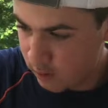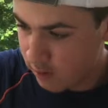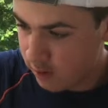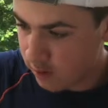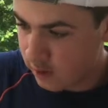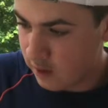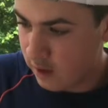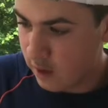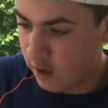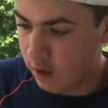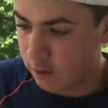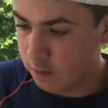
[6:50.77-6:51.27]

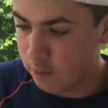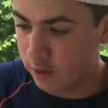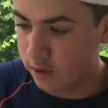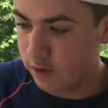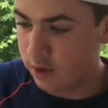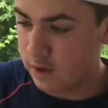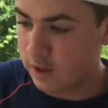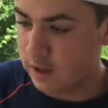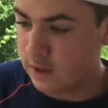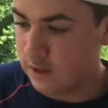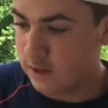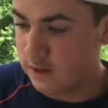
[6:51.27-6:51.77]
Now I'll put
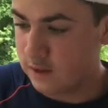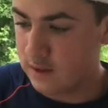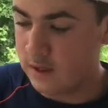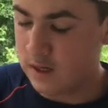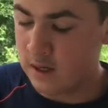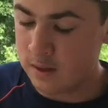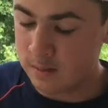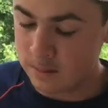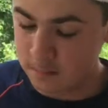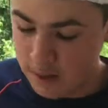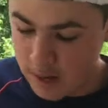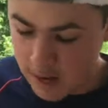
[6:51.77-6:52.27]
the
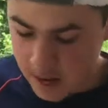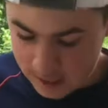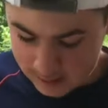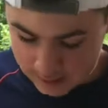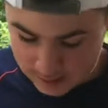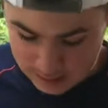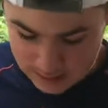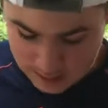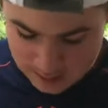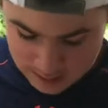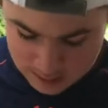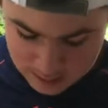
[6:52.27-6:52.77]
seed back
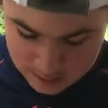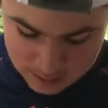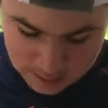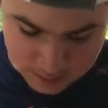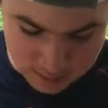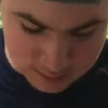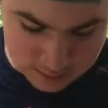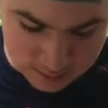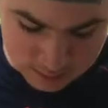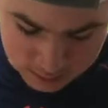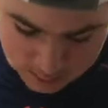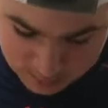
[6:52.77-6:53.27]

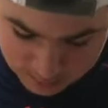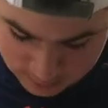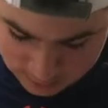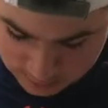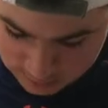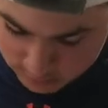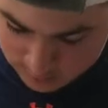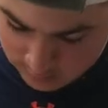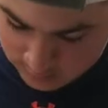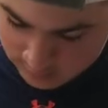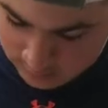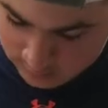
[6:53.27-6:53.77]
in
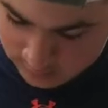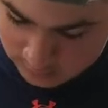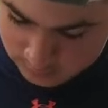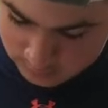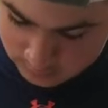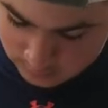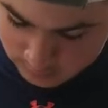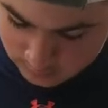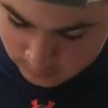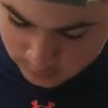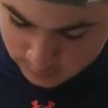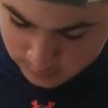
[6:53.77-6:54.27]

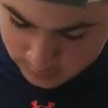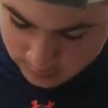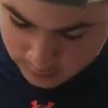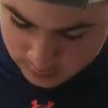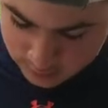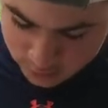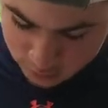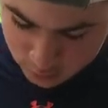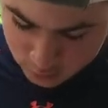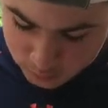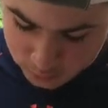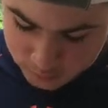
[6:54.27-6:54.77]

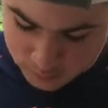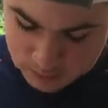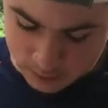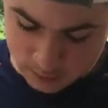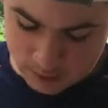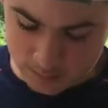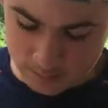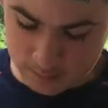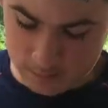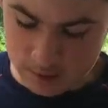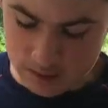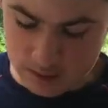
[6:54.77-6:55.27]
by opening
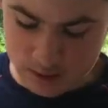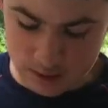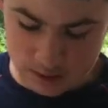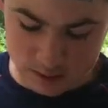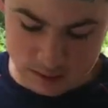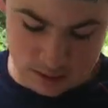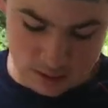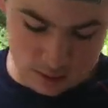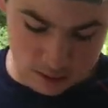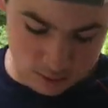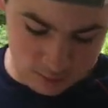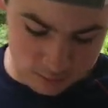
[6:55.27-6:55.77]
up the
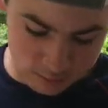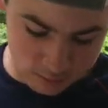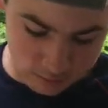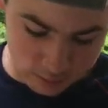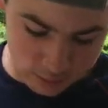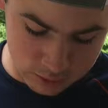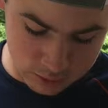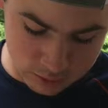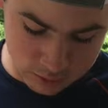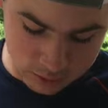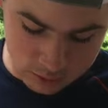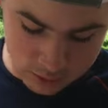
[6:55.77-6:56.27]
container,
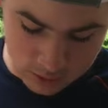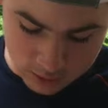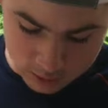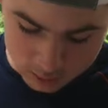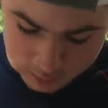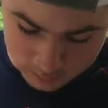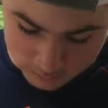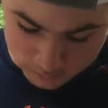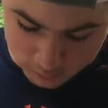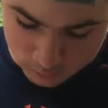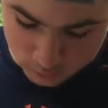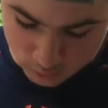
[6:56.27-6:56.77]
which is kind of
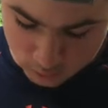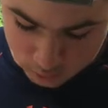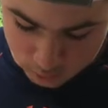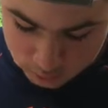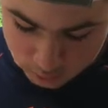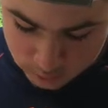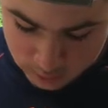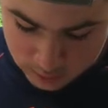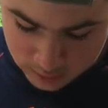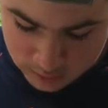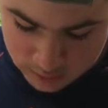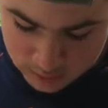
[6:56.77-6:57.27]
difficult with
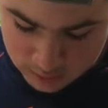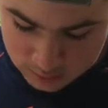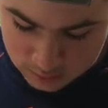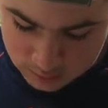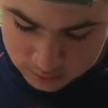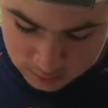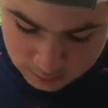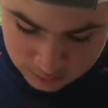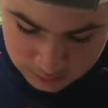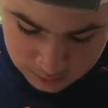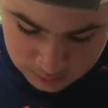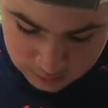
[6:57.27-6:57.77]
one hand,
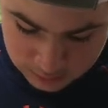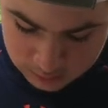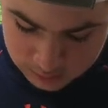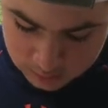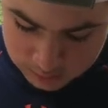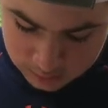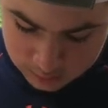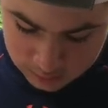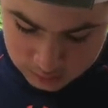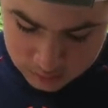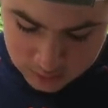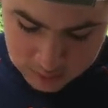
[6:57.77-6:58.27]

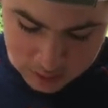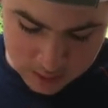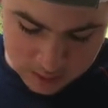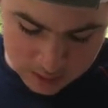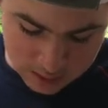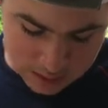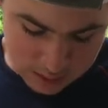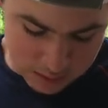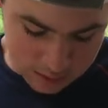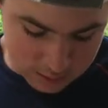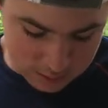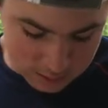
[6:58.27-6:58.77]

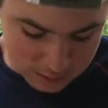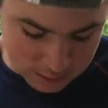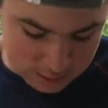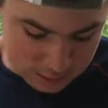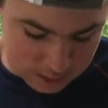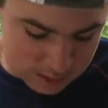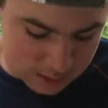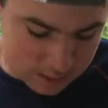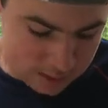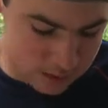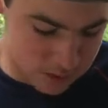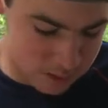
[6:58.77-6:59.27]
and
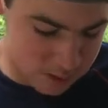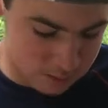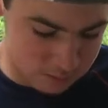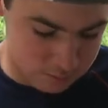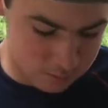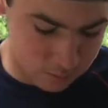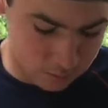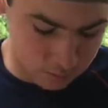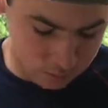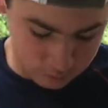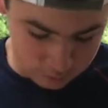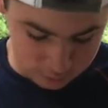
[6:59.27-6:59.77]
then
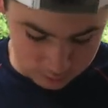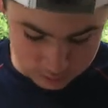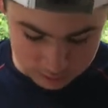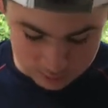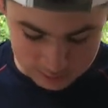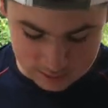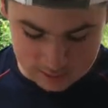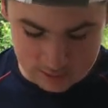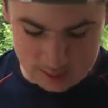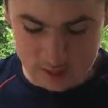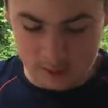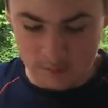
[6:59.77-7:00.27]
pouring the
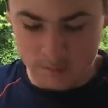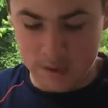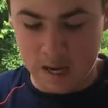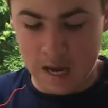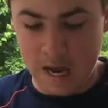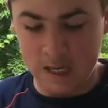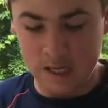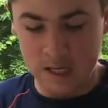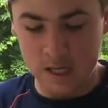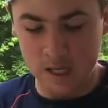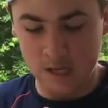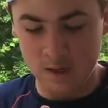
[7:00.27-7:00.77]
seed
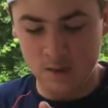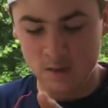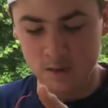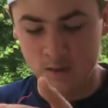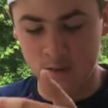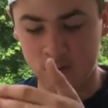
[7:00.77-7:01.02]
back in.